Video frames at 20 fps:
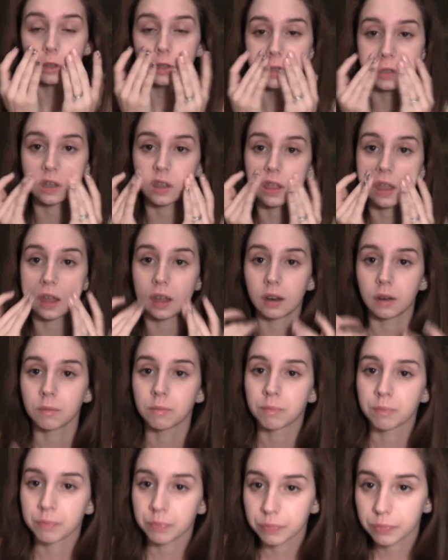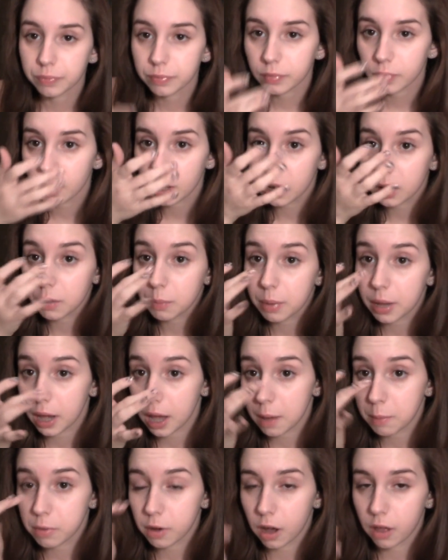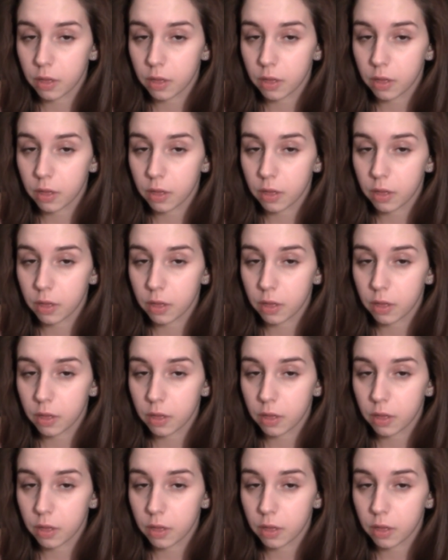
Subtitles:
so then it'll pick up